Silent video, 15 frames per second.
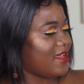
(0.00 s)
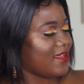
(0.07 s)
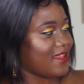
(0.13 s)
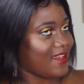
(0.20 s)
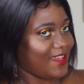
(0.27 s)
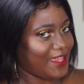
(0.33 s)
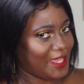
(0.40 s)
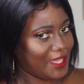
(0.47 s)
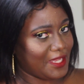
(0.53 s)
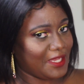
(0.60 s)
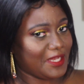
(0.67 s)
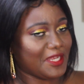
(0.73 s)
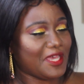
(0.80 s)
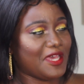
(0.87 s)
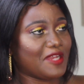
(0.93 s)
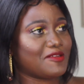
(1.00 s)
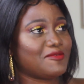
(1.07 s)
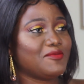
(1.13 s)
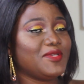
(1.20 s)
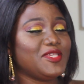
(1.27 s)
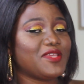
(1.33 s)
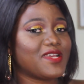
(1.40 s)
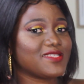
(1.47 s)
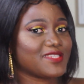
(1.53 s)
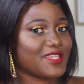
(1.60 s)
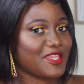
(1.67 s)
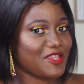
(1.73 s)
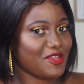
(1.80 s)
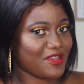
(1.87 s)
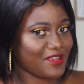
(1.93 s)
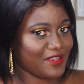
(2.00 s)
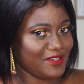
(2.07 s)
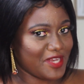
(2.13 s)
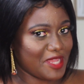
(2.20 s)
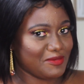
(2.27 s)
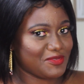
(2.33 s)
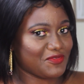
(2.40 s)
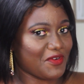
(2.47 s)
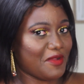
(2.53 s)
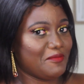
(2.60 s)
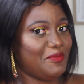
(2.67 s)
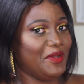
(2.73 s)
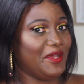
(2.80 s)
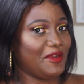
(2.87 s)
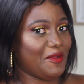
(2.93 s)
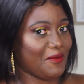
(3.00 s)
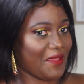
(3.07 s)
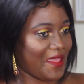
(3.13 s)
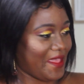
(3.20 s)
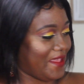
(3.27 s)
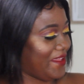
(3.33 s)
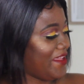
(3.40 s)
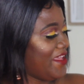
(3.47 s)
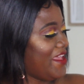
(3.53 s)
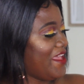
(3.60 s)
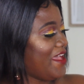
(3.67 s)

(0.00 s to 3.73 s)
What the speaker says: Kahina. I don't know where you guys are getting your names from, but okay.